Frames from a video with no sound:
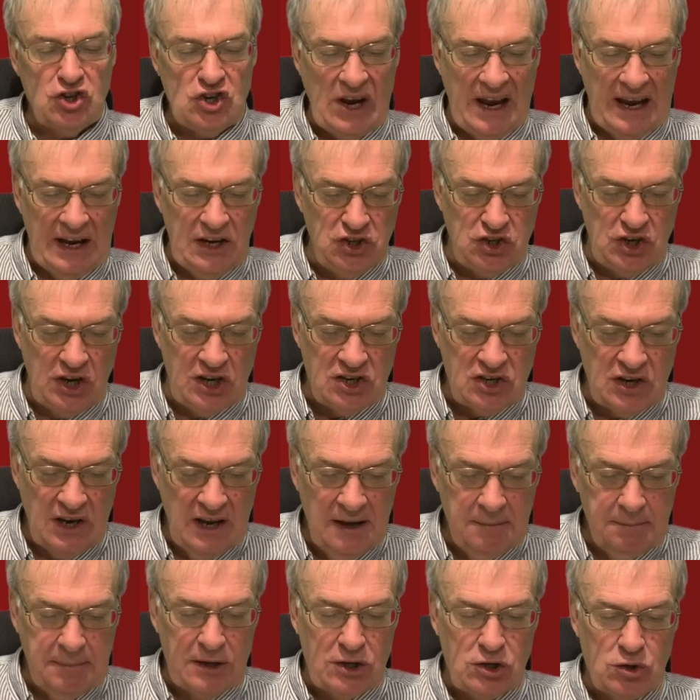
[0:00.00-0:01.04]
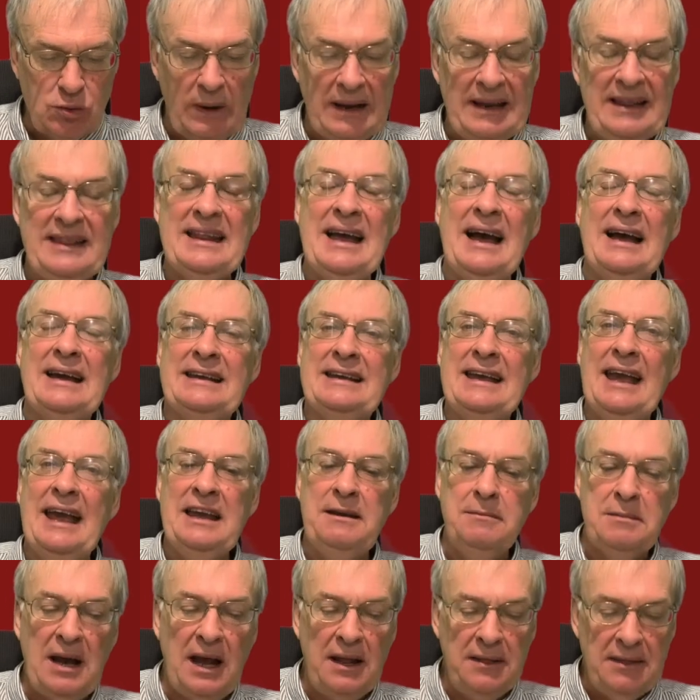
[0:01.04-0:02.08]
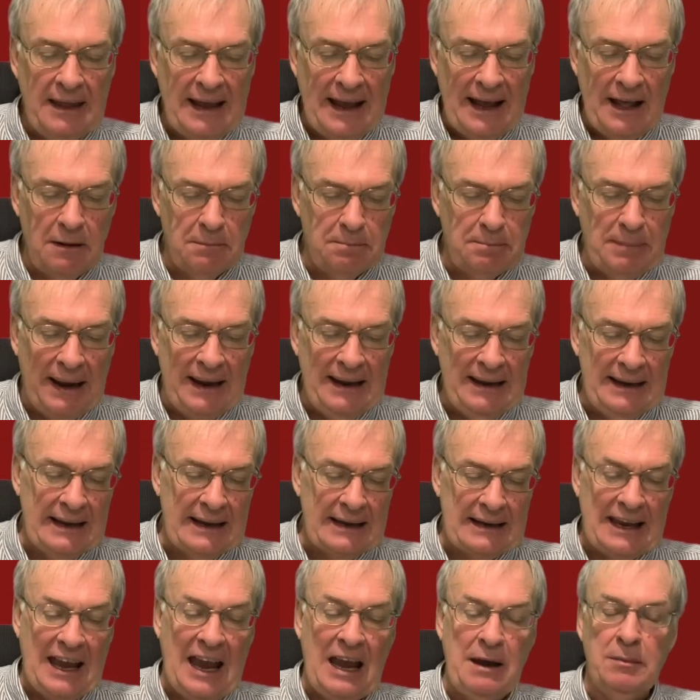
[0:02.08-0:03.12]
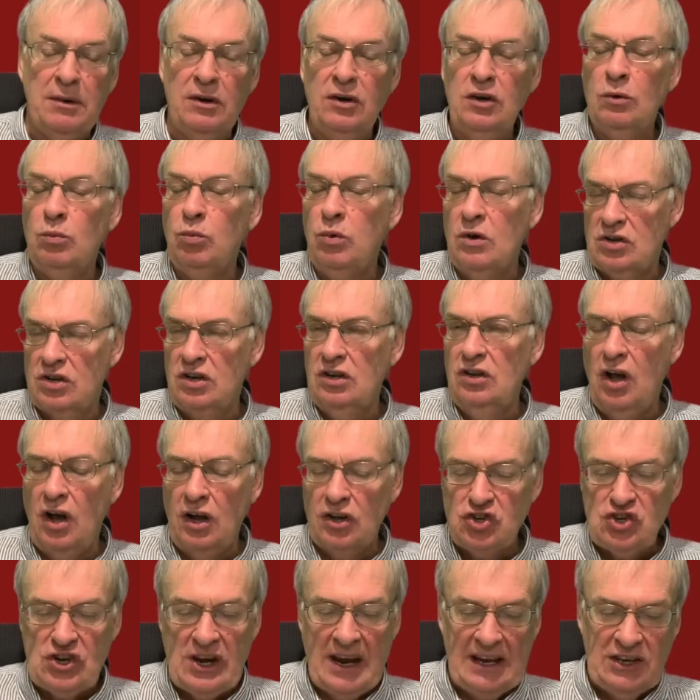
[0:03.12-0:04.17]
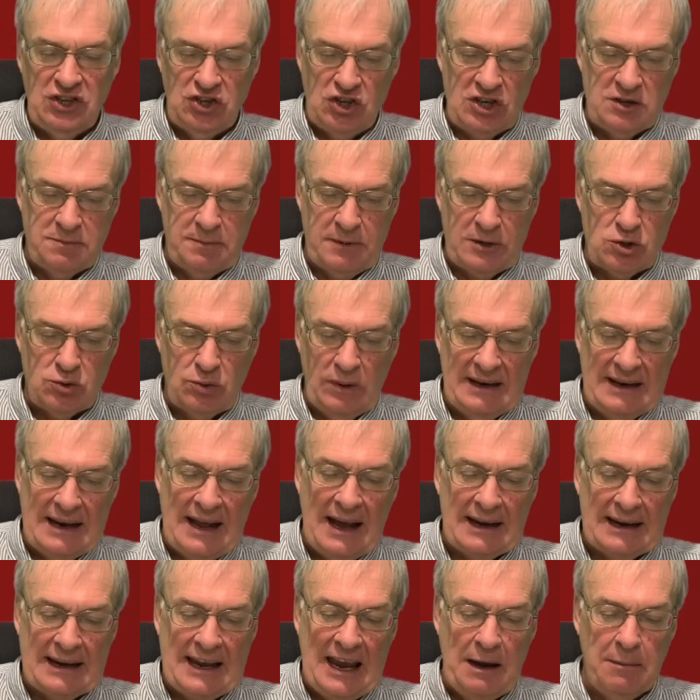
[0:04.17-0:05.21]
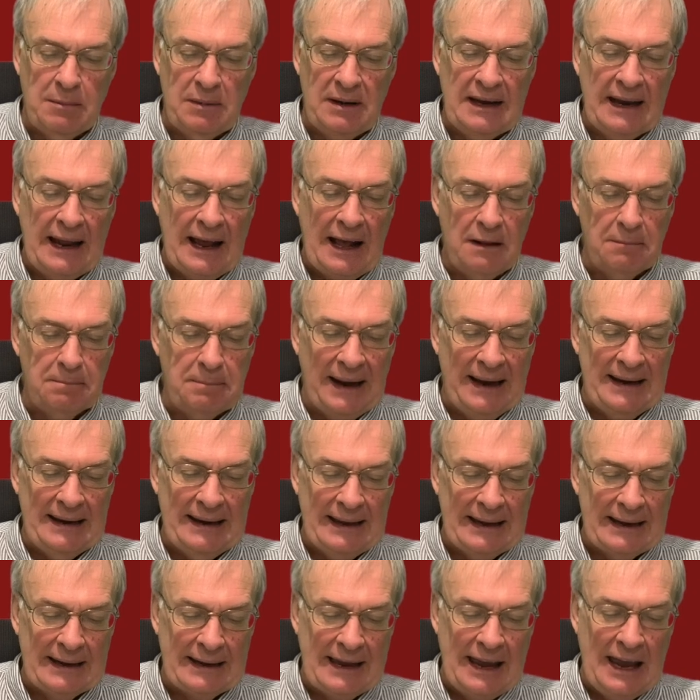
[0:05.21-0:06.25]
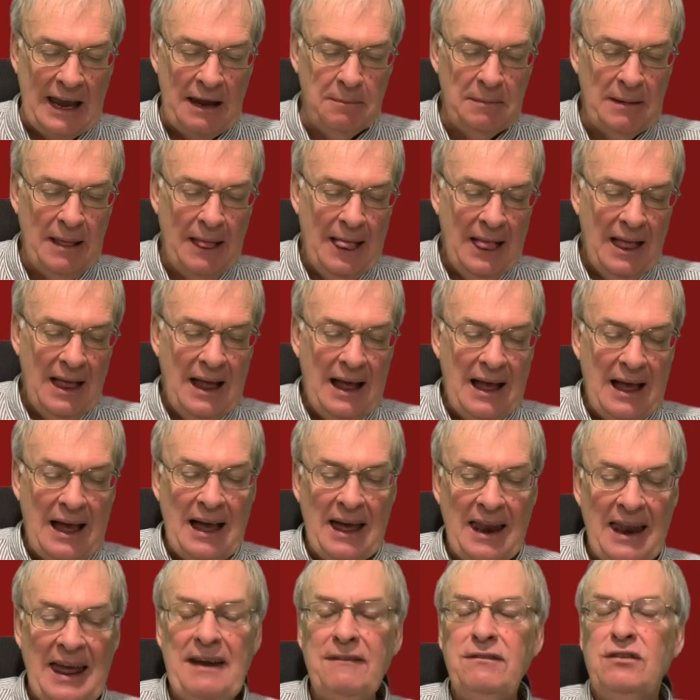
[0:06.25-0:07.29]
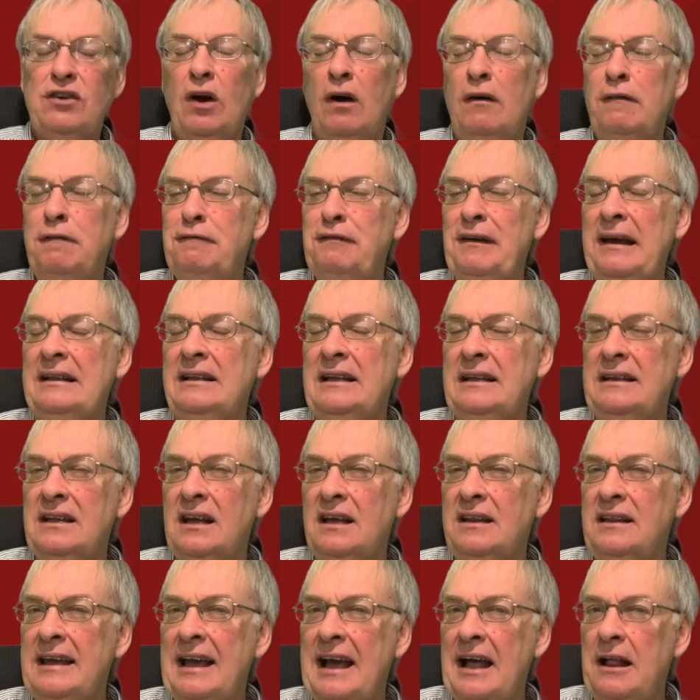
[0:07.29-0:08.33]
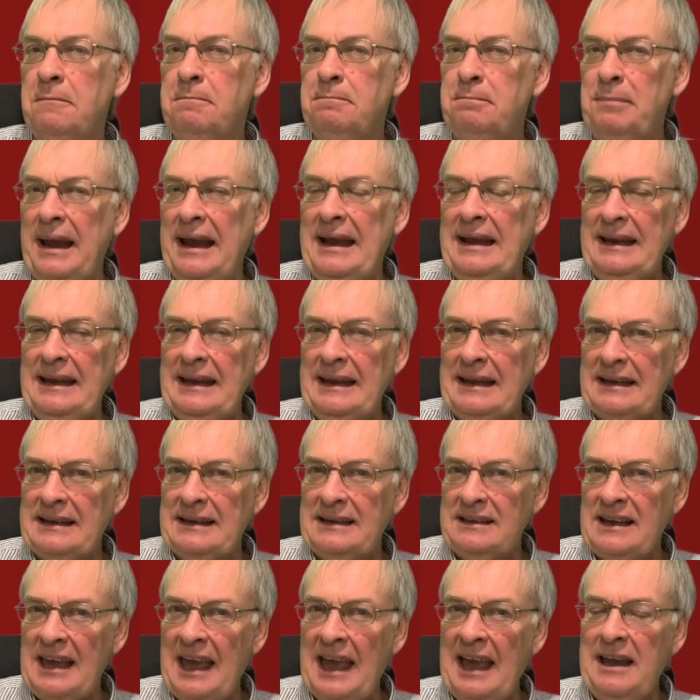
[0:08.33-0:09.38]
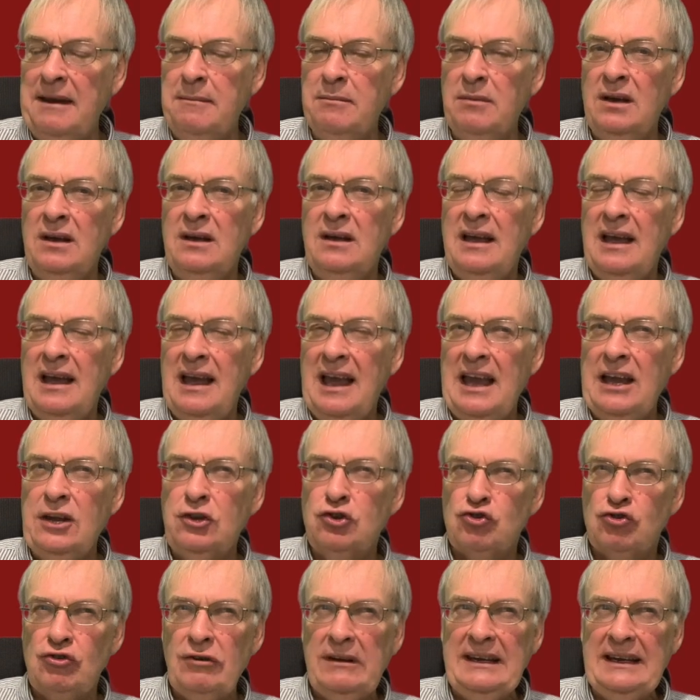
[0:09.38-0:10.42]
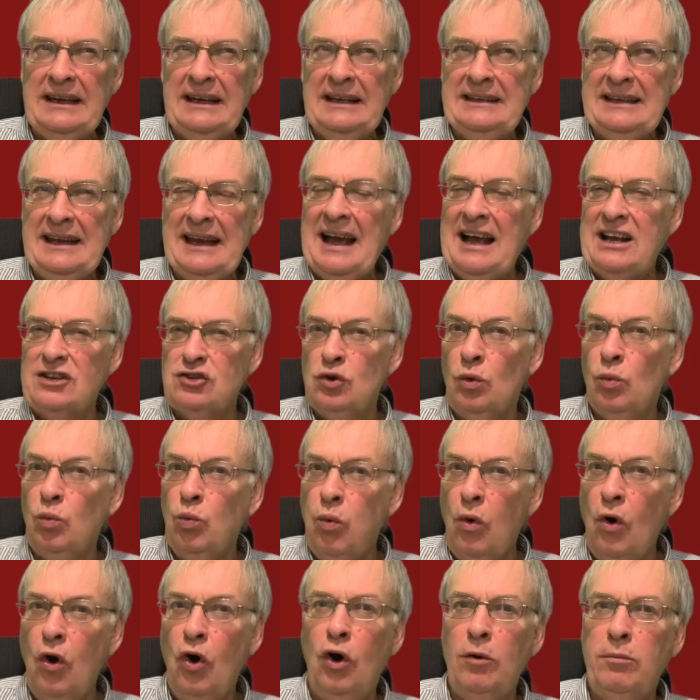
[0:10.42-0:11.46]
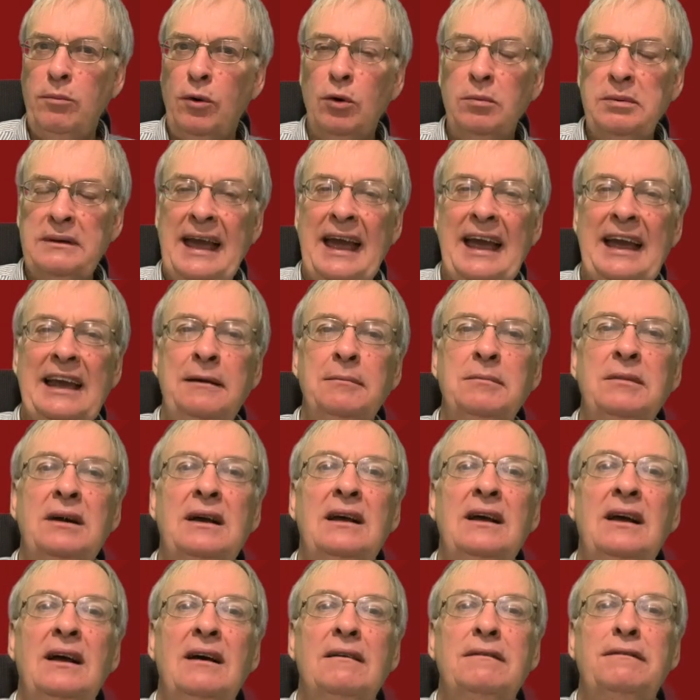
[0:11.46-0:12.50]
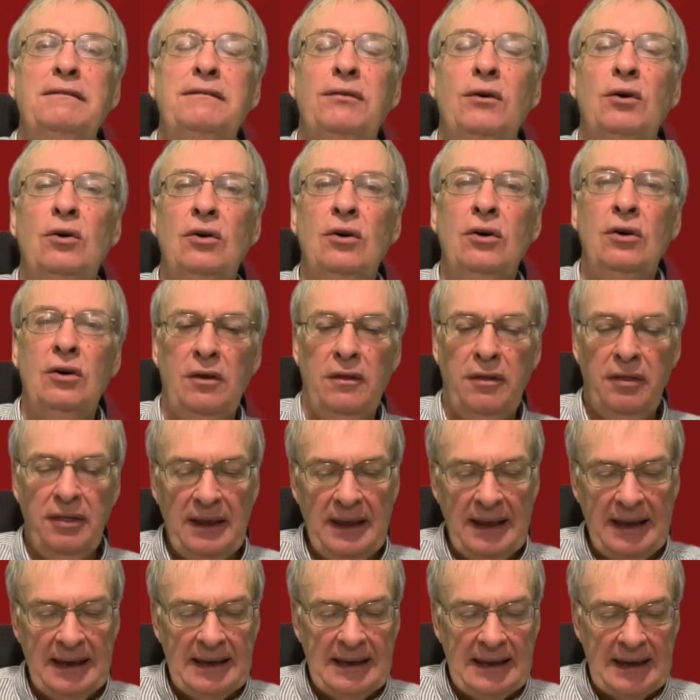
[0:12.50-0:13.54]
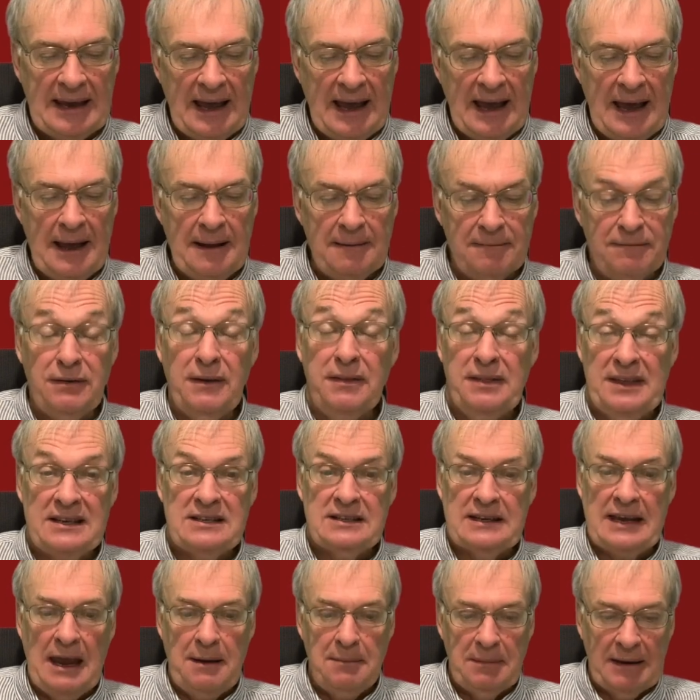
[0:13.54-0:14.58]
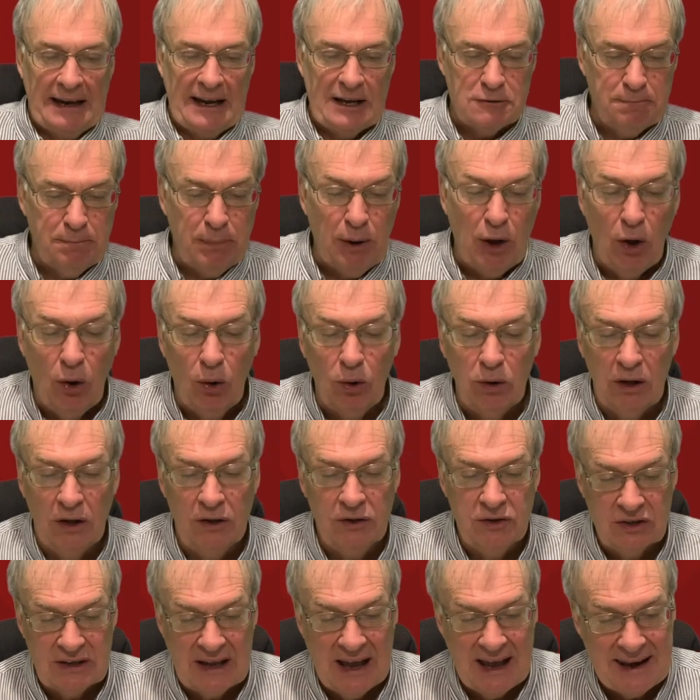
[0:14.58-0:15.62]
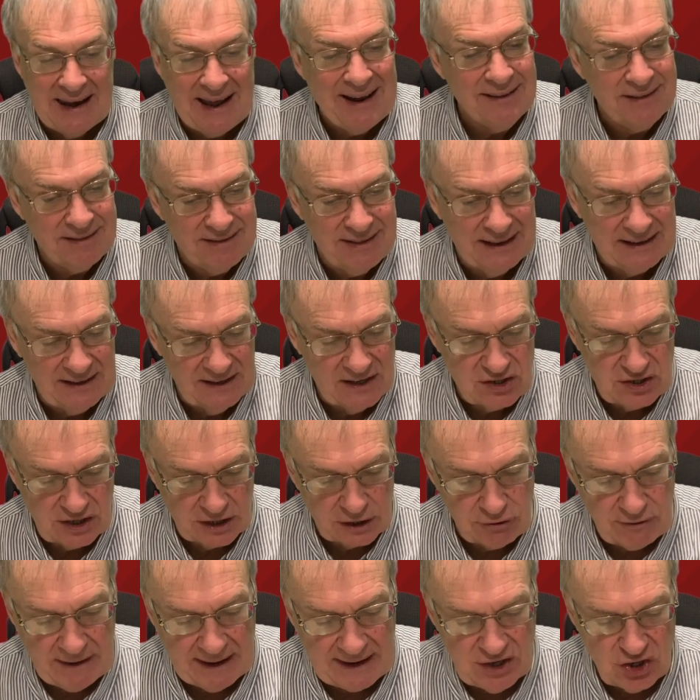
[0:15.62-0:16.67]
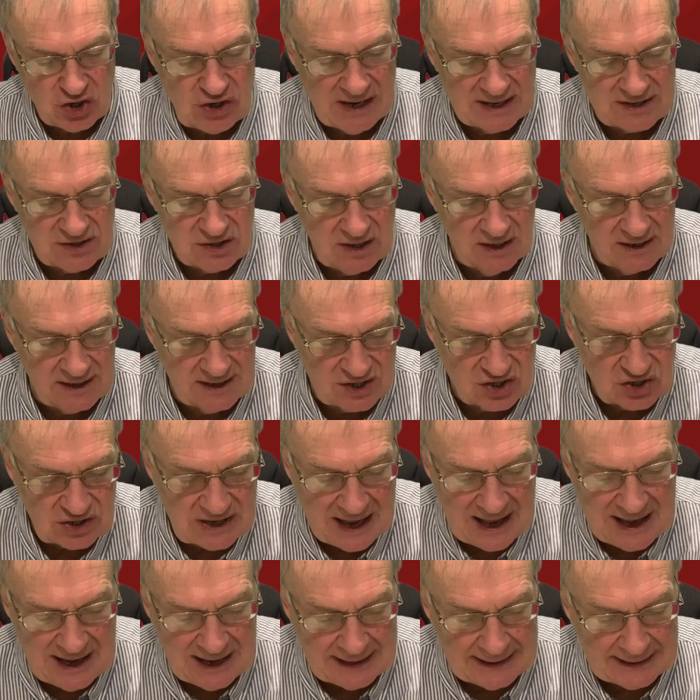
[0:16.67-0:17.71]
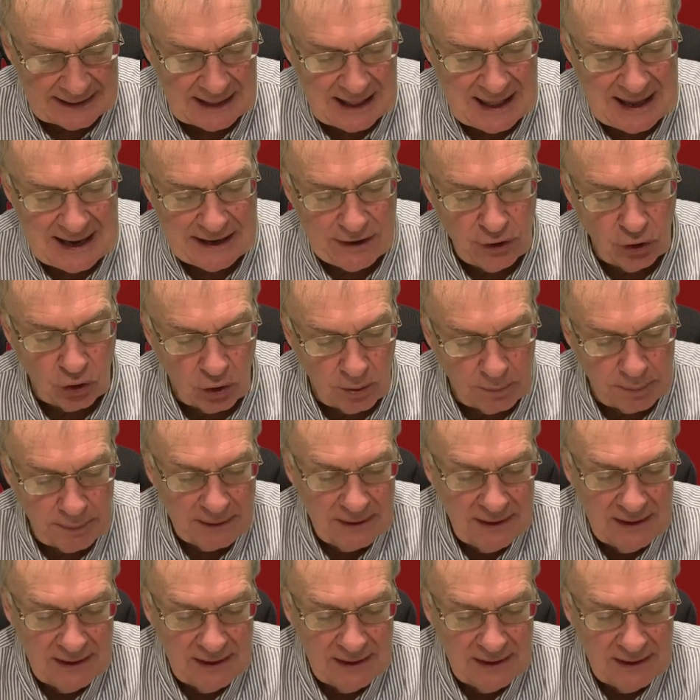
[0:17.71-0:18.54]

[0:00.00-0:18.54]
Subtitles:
changes between that game and the Albania game, and there was a lot of changes between that game and the Albania game. And I've got a feeling that the Albania game, he treated it as a warm-up game for this game against Poland, and I think there's a great chance that the starting lineup